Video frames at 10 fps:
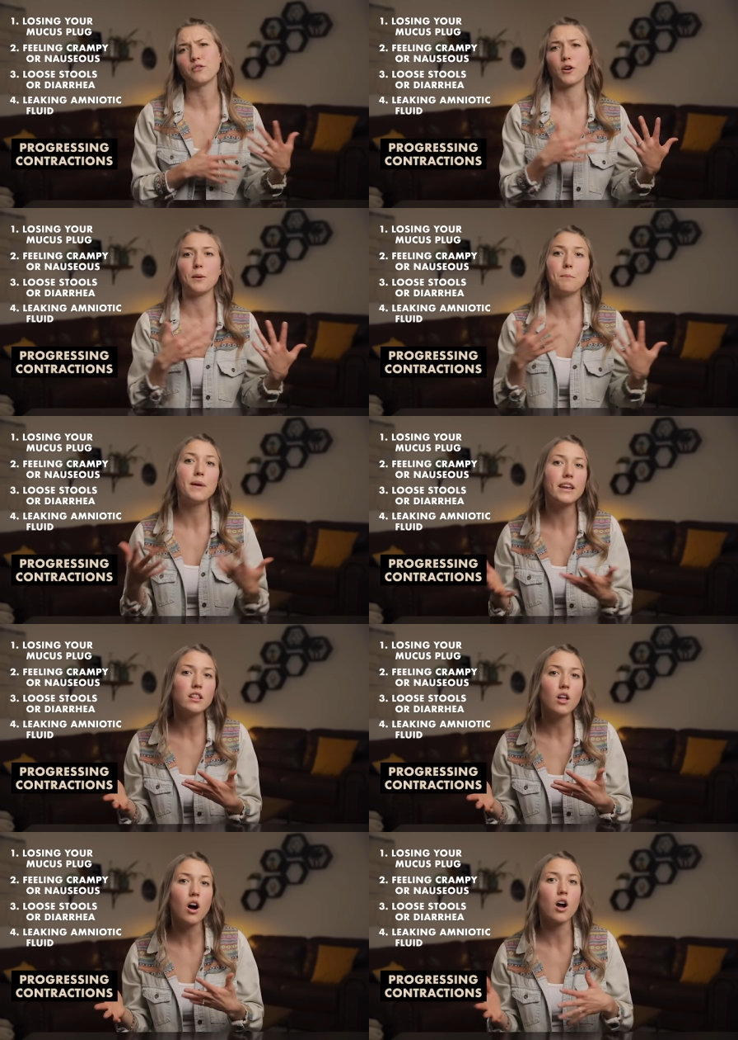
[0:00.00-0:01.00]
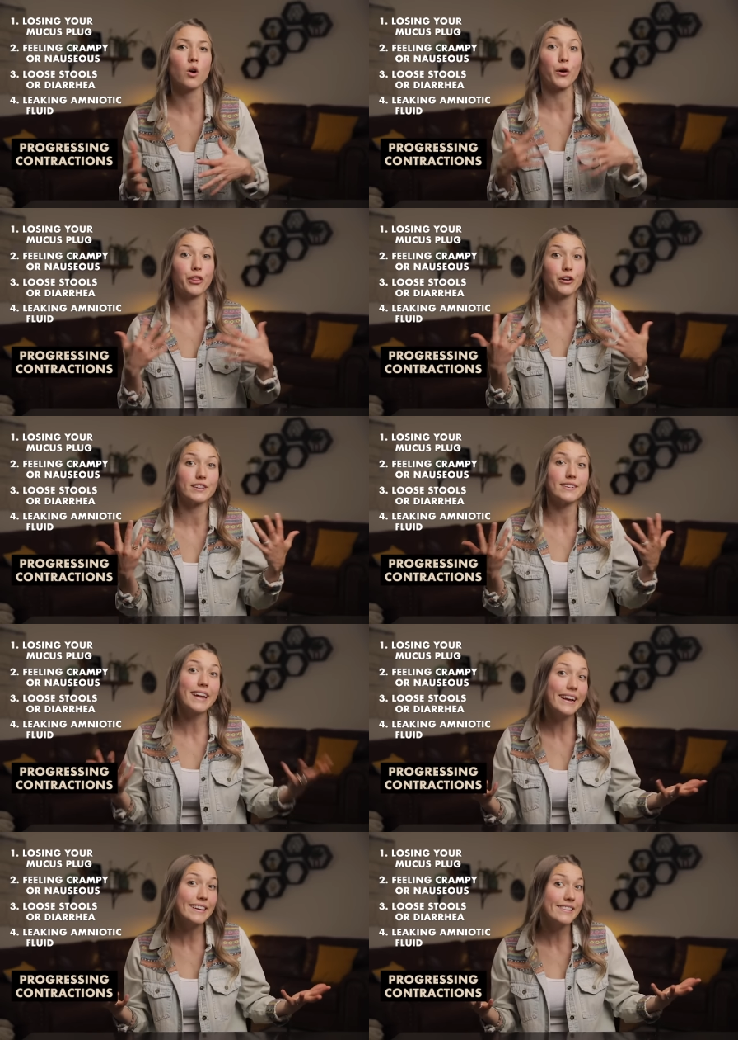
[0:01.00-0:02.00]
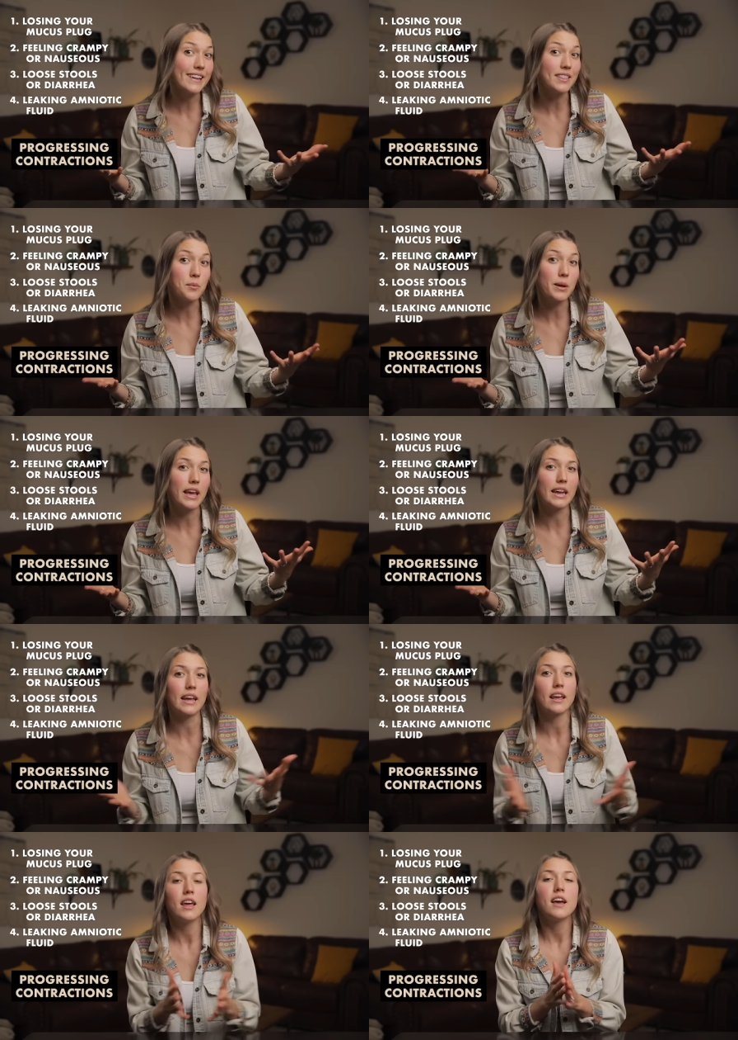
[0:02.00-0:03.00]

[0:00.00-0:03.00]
for a minute long or 30 seconds at the beginning,